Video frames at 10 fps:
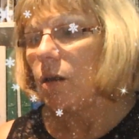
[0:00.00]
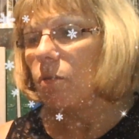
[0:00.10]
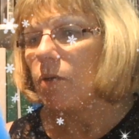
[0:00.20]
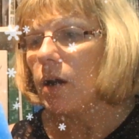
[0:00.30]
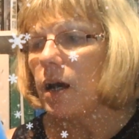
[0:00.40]

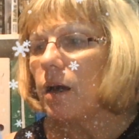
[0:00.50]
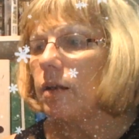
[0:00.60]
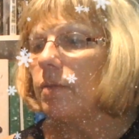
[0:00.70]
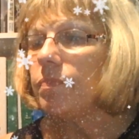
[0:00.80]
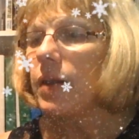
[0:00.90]

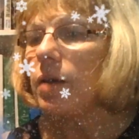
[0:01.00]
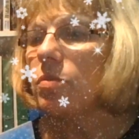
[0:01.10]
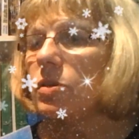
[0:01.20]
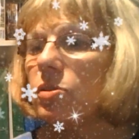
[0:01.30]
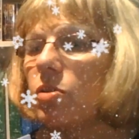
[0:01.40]
Well, it
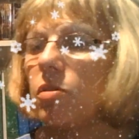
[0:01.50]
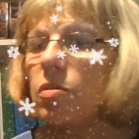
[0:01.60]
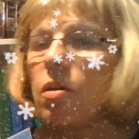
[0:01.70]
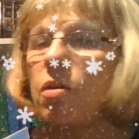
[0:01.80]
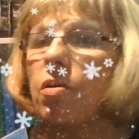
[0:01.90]
was not
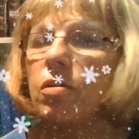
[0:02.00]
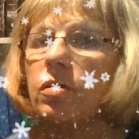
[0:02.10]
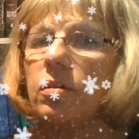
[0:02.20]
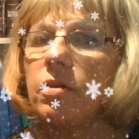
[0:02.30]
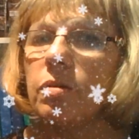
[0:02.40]

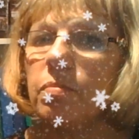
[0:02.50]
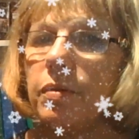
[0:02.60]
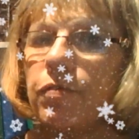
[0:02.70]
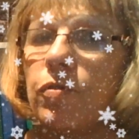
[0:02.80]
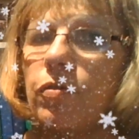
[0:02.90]
long
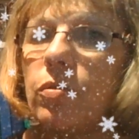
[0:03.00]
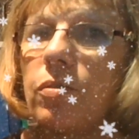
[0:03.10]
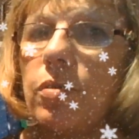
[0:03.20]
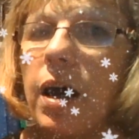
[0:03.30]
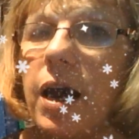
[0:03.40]

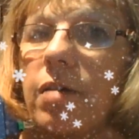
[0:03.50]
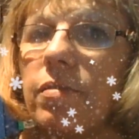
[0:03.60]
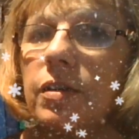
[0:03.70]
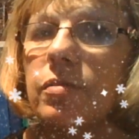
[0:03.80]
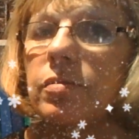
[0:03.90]
before
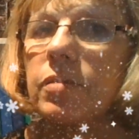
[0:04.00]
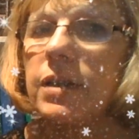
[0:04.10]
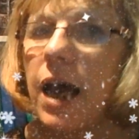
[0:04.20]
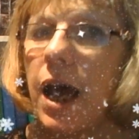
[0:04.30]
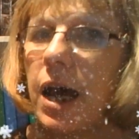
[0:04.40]
Ariel's
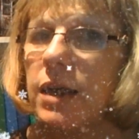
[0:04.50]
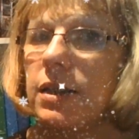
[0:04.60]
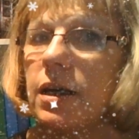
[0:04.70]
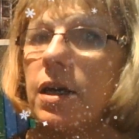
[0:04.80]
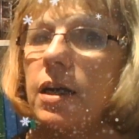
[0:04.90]
dad
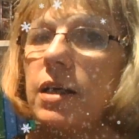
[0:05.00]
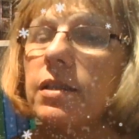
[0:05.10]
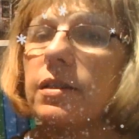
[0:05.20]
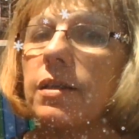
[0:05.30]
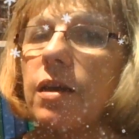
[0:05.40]

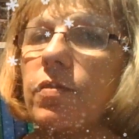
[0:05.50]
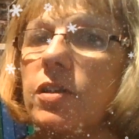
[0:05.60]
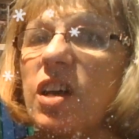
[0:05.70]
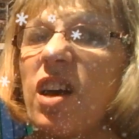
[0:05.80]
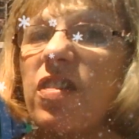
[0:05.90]

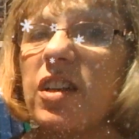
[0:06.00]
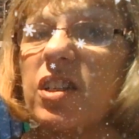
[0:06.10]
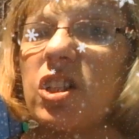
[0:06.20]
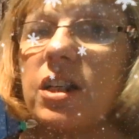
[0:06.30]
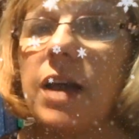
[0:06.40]
discovered that
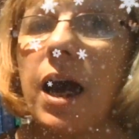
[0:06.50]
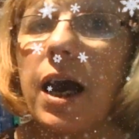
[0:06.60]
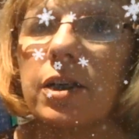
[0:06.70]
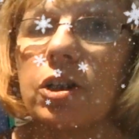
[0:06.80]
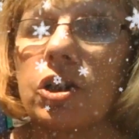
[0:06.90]
she'd
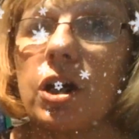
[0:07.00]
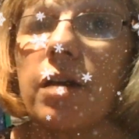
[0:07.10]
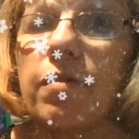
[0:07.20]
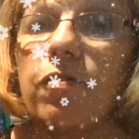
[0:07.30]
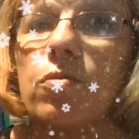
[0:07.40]
actually
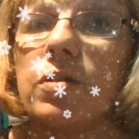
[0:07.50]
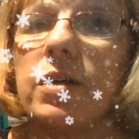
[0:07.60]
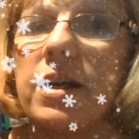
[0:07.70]
fallen